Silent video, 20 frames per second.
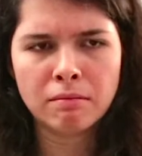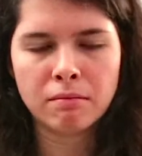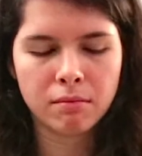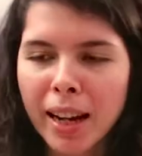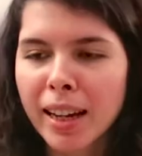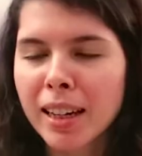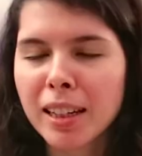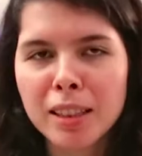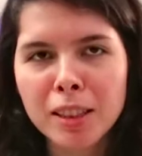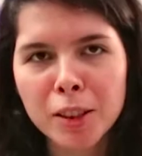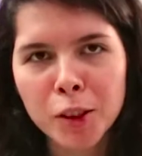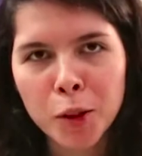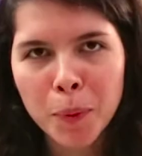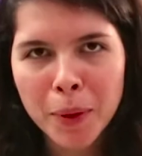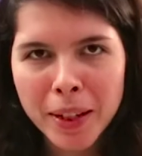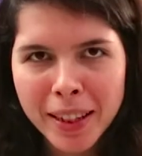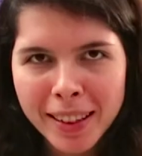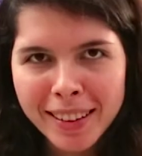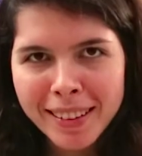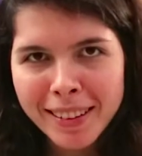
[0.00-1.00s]
I get a little
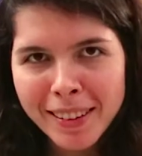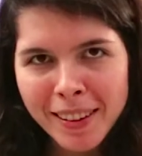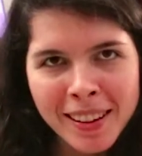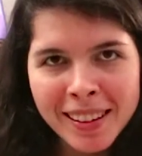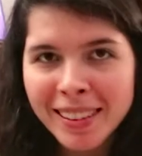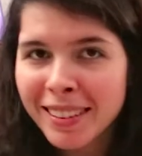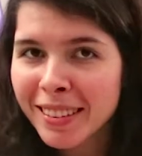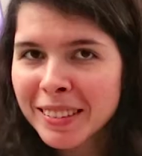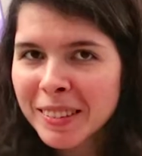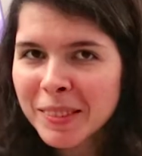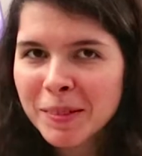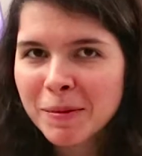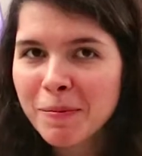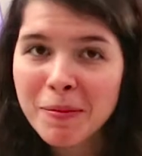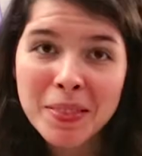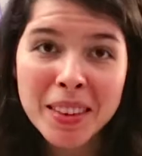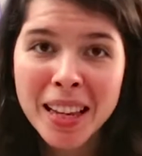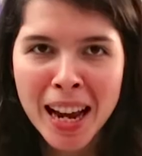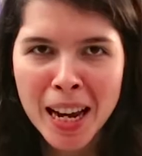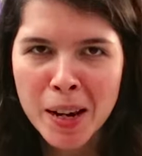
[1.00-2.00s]
bit
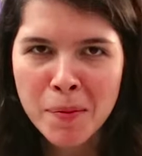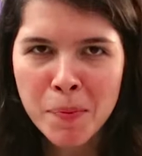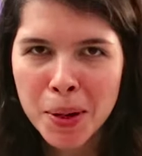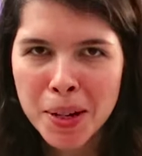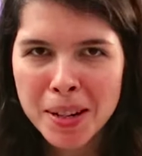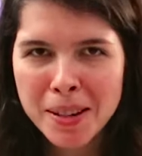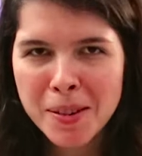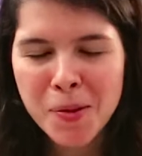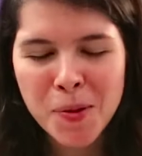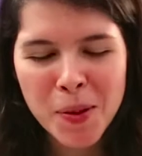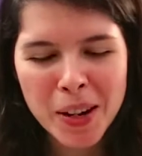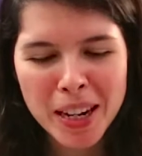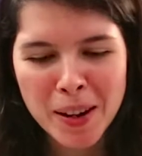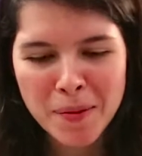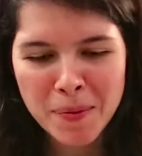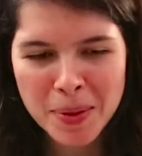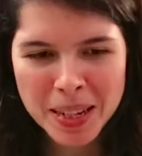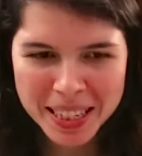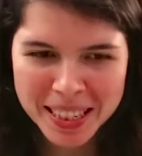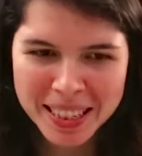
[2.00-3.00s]
hyper when
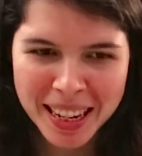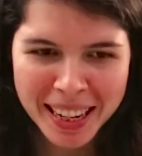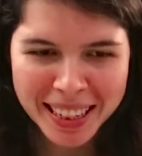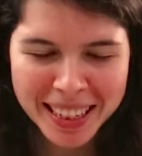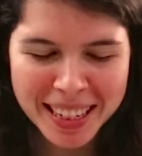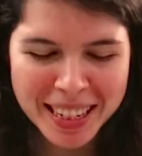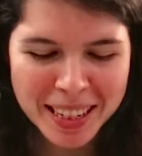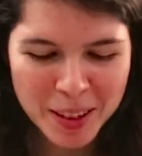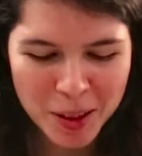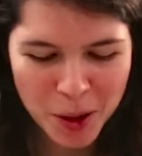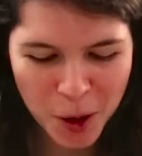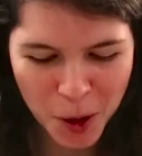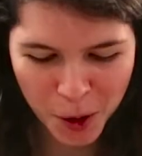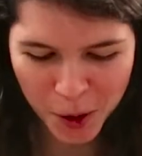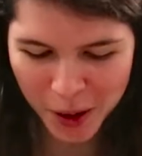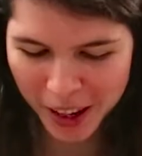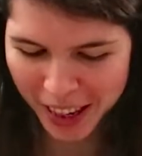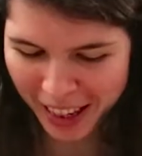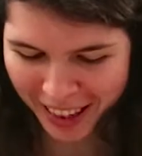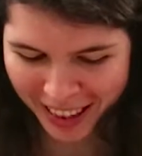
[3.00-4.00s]
I'm excited,
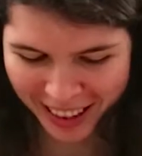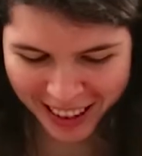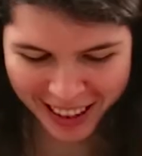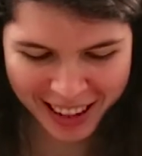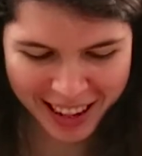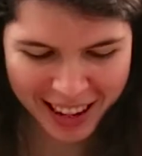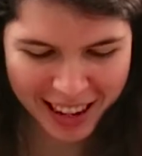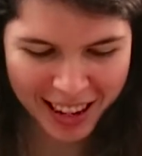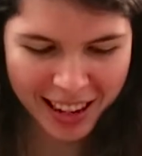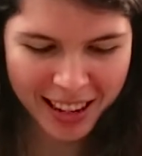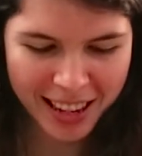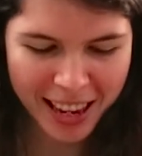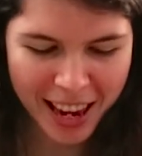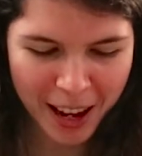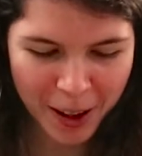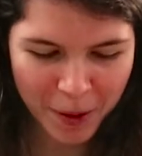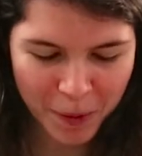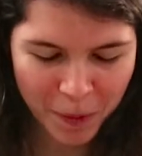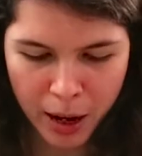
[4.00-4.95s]
so yeah.